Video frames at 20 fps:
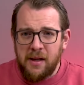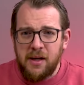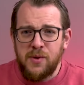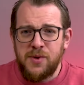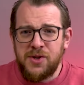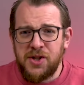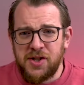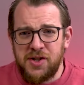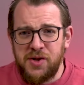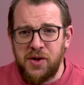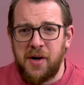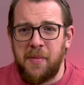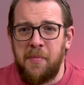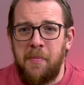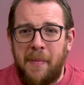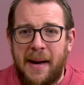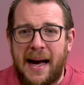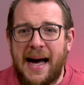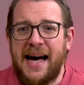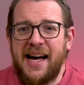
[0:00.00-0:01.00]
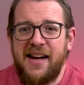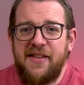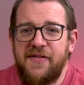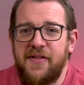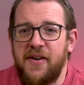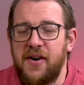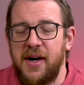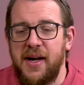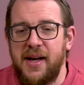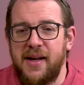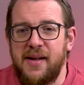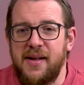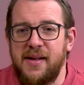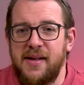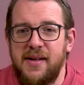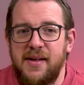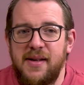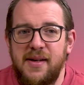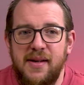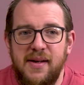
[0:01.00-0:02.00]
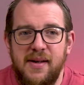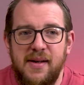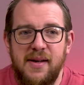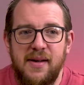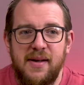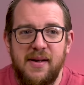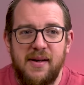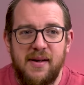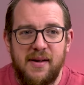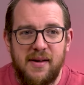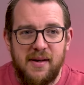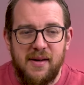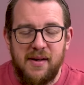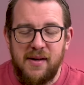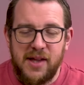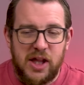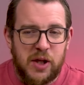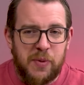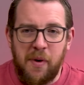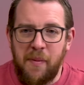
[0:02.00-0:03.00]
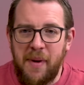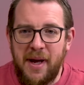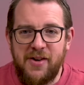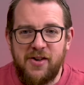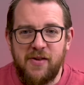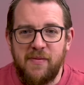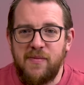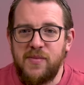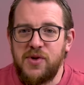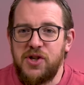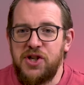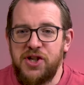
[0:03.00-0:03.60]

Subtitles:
was just another mad final. The momentum was